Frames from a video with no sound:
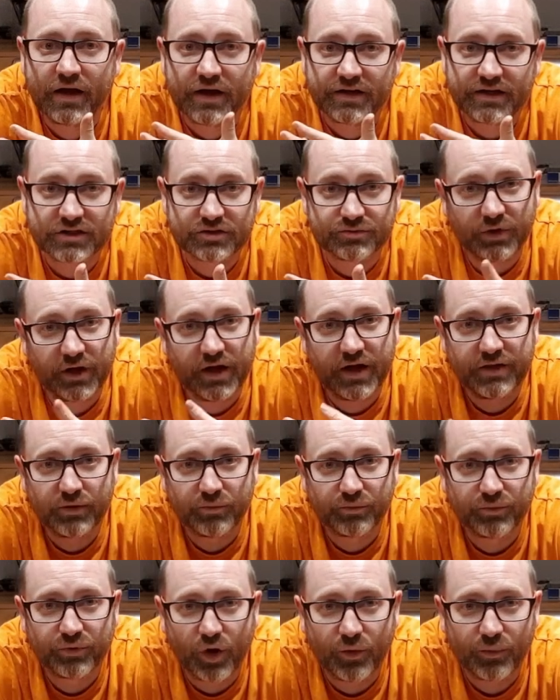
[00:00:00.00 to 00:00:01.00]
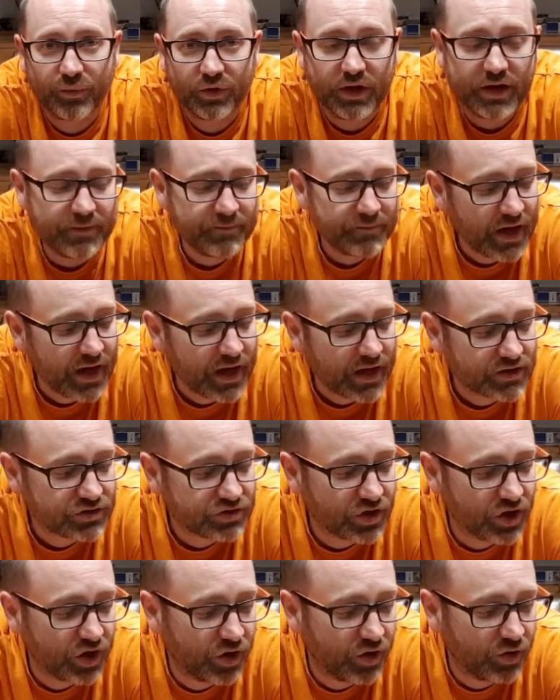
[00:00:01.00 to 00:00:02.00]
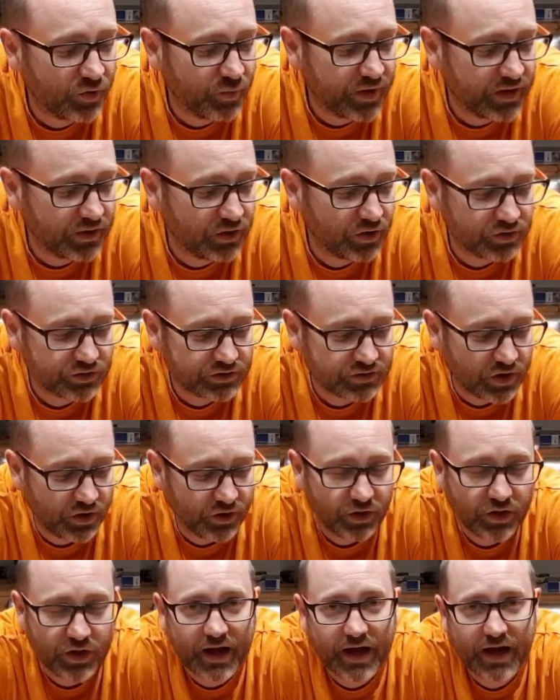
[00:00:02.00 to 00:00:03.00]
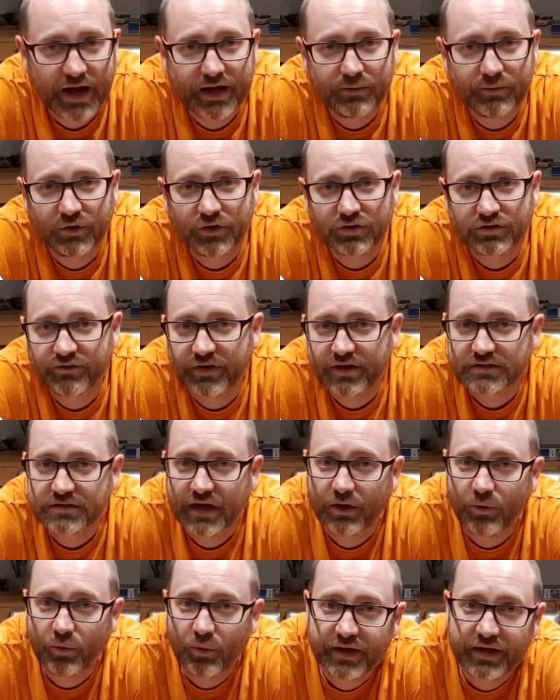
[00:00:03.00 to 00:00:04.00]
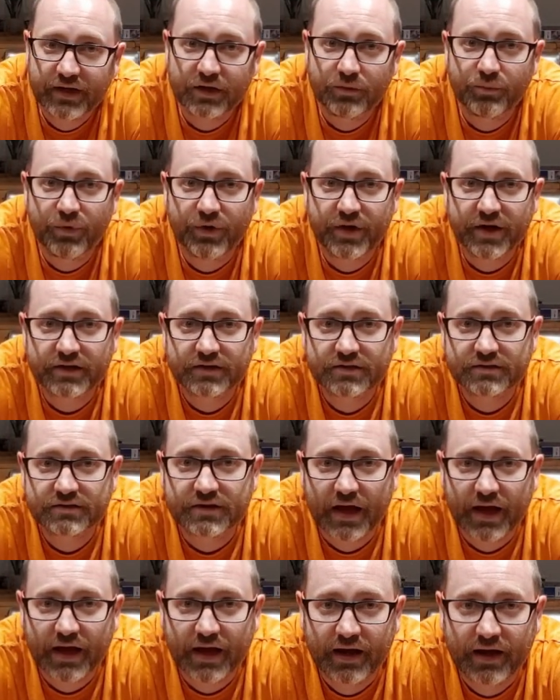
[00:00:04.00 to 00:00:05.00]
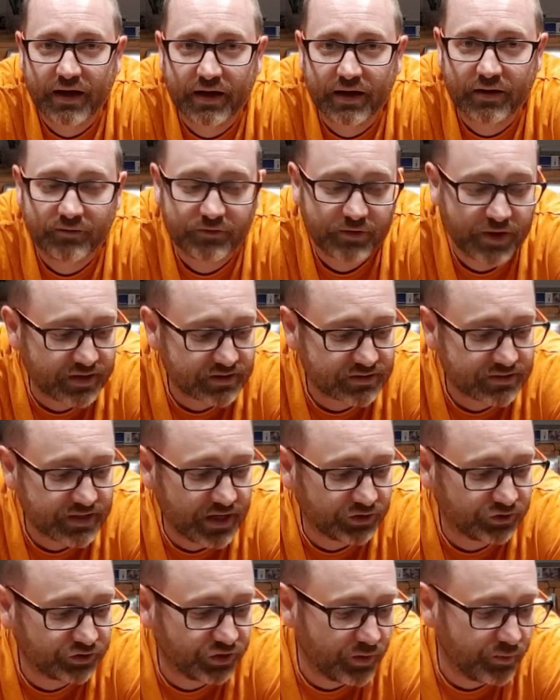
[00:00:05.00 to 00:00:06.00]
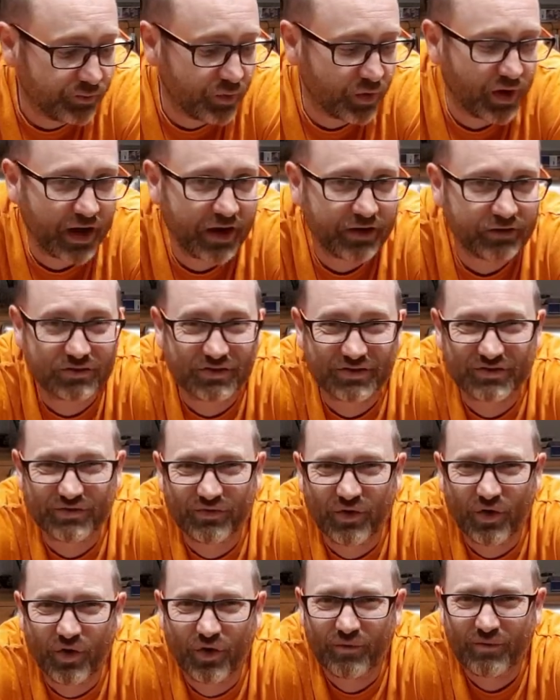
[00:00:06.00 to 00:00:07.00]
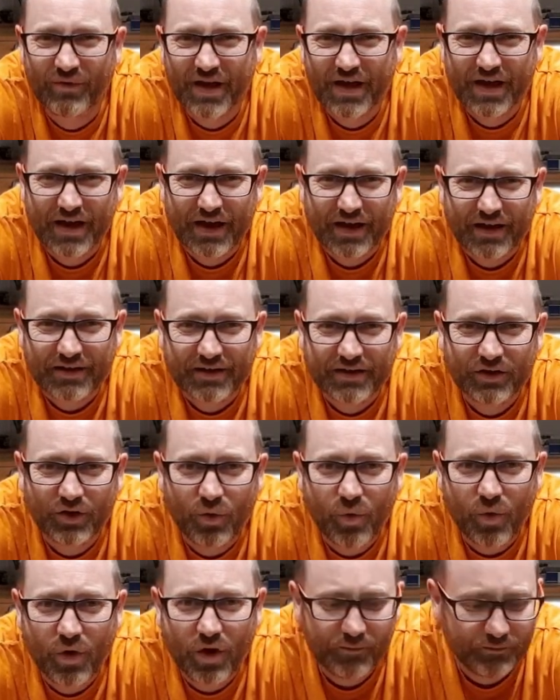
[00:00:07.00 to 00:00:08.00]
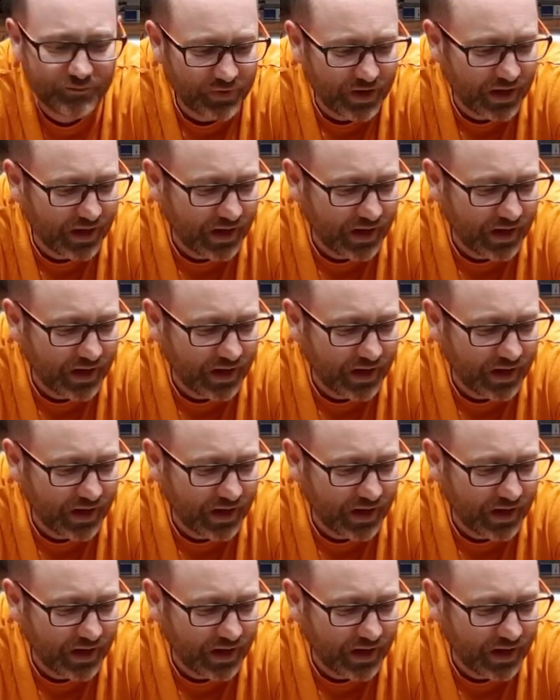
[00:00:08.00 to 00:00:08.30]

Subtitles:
displaying them properly. So we looked online and we looked at things like Wicked Bricks, etc. But I just thought, you know what?